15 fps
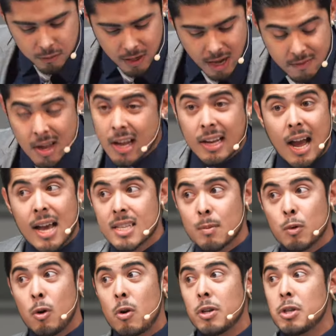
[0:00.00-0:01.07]
5. Guys, I'm
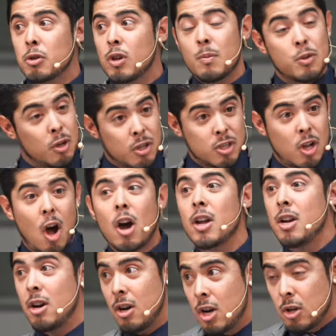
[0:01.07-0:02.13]
quoting scripture. It's all
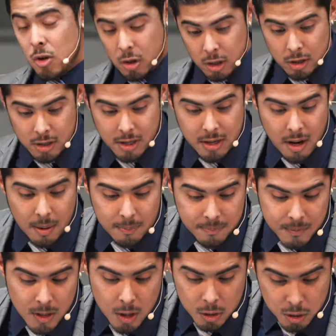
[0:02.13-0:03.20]
here. You could look it up.
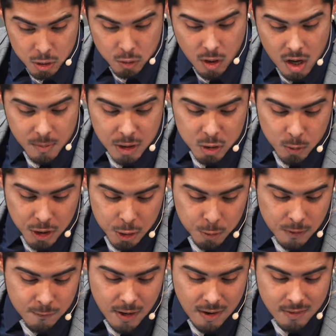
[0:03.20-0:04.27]
Deuteronomy
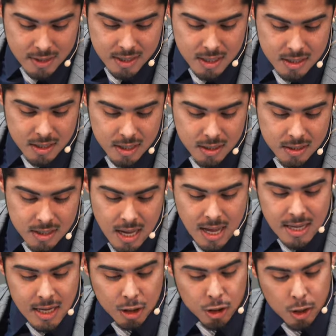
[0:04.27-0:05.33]
23, 5, it says this
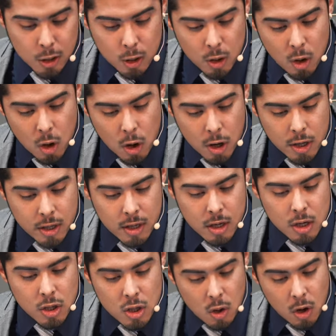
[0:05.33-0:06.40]
Yet the Lord
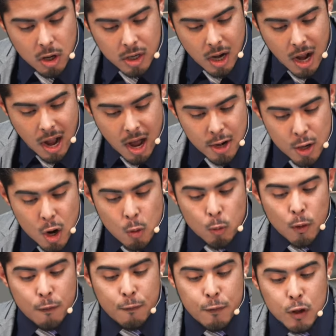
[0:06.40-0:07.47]
your God
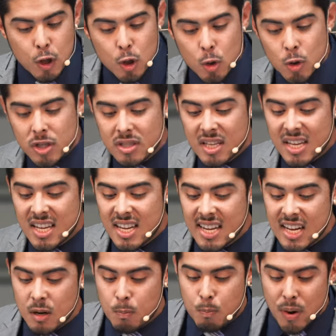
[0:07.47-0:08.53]
refused to
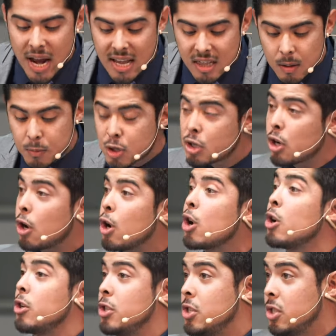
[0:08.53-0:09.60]
heed Balaam's
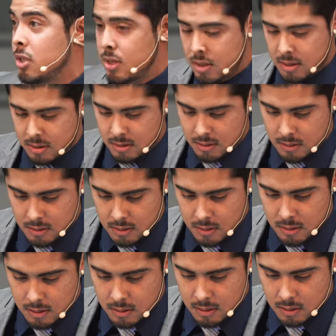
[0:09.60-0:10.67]
curse
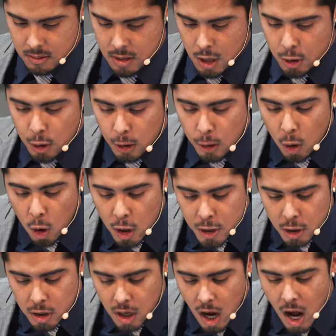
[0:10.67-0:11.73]
the Lord
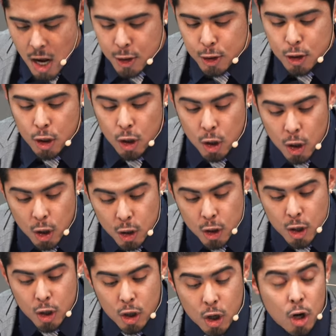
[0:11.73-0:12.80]
your God turn
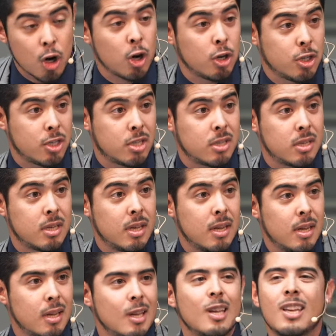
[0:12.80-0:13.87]
the curse
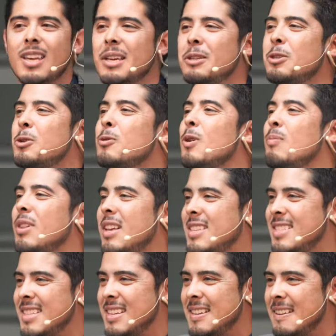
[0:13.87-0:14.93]
into a
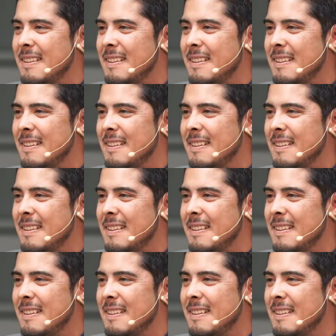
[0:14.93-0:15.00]
blessing.